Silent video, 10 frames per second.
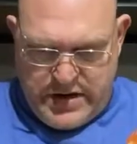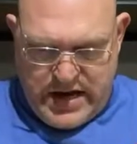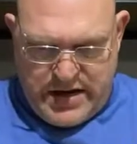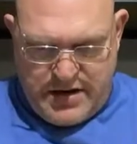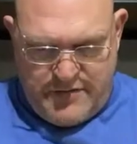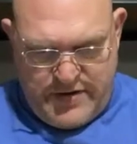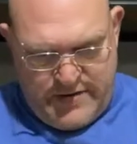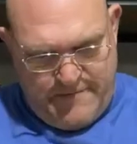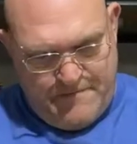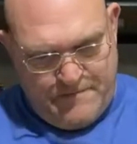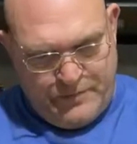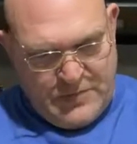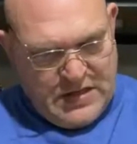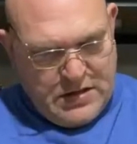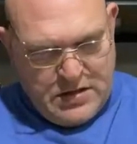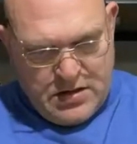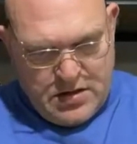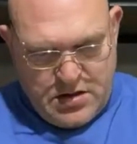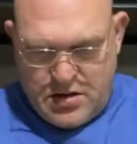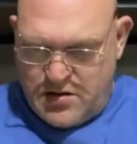out of it.
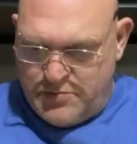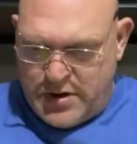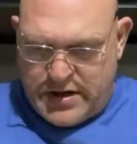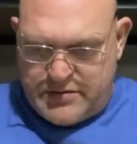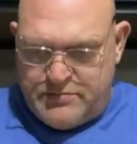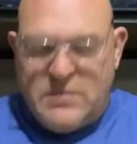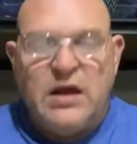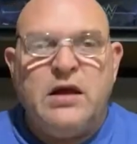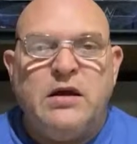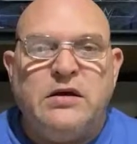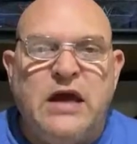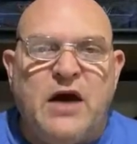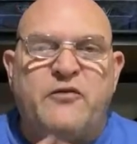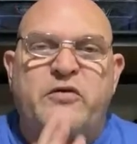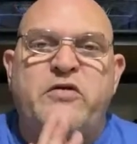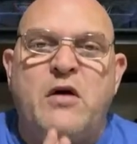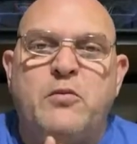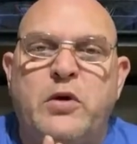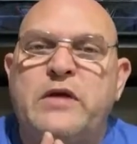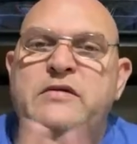But yeah, for some
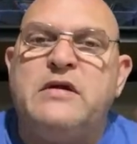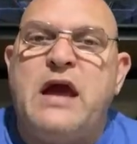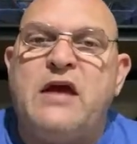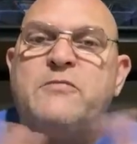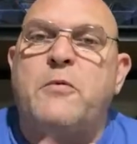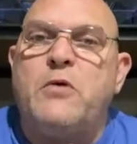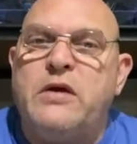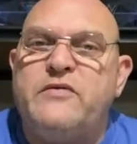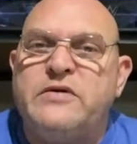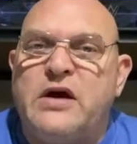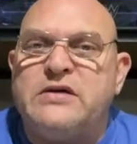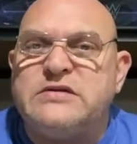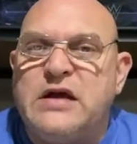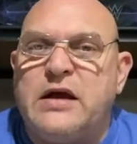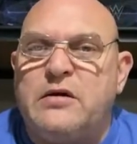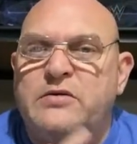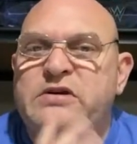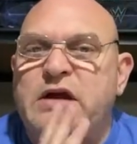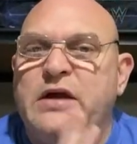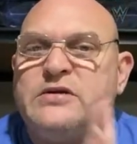reason Hasbro even does that on
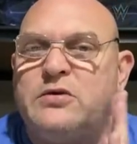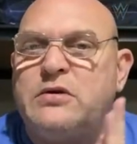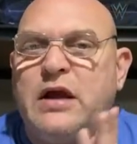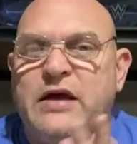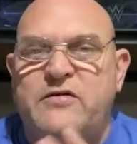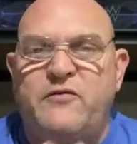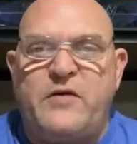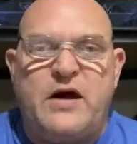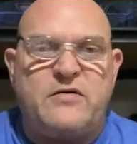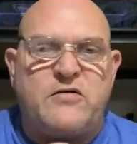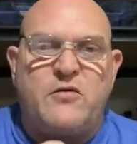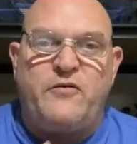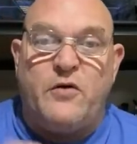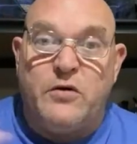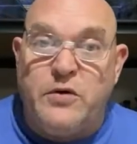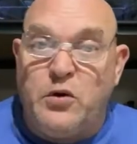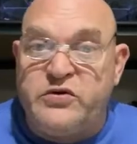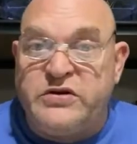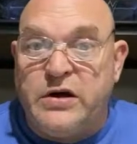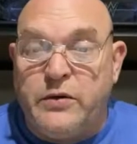G.I. Joe Classified so far, no
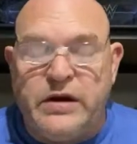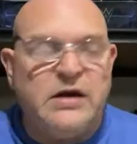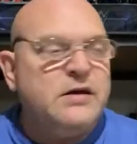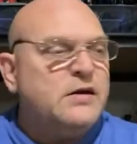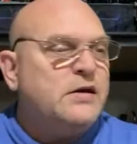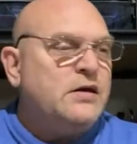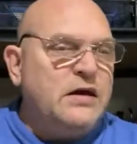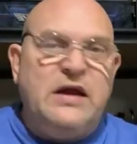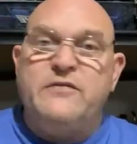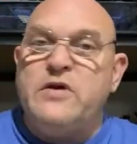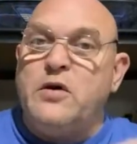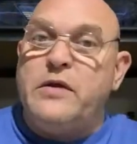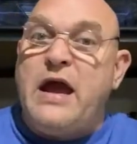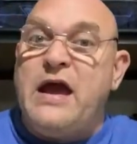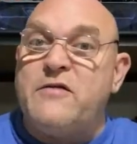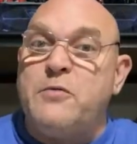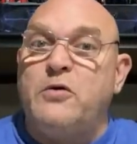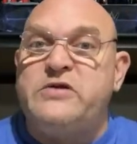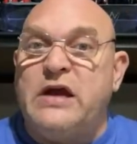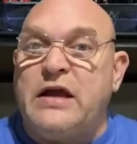steering. Even though the
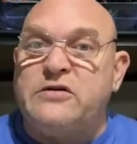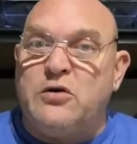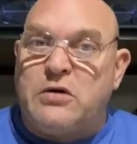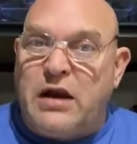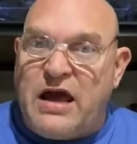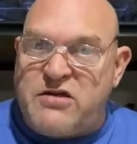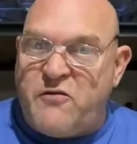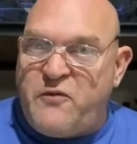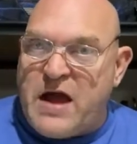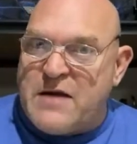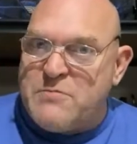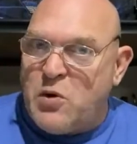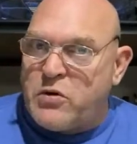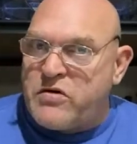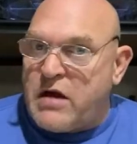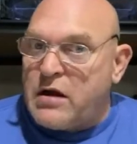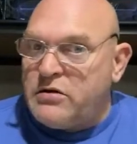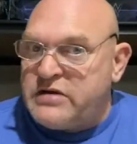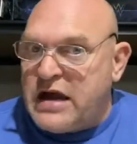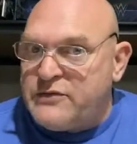Hasbro G.I. Joe Classified
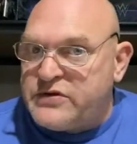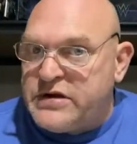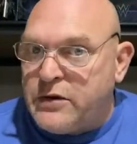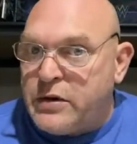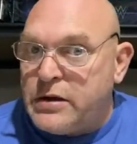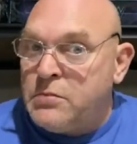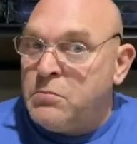motorcycles have steering.